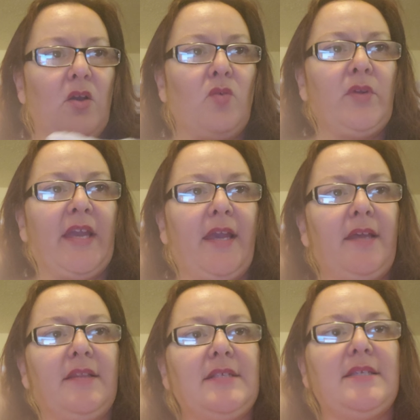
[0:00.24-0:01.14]

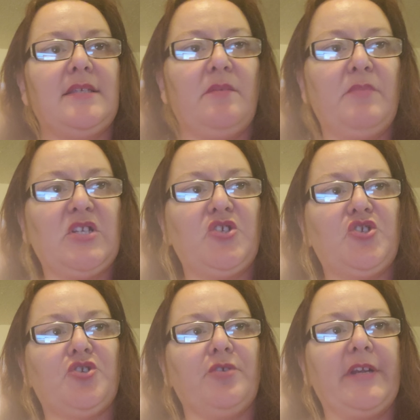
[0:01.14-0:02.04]
Okay, this is
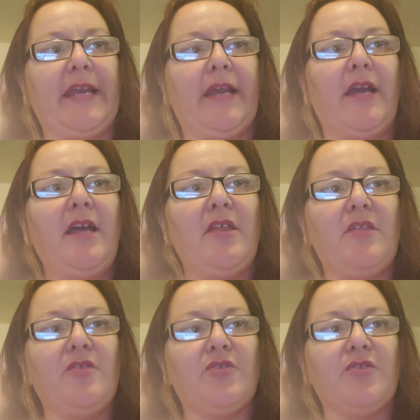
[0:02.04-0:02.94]
administering
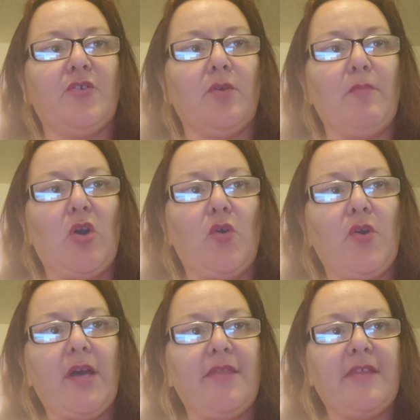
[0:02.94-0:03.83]

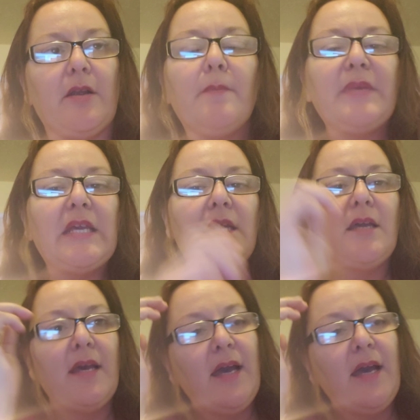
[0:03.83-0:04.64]
thermotherapy.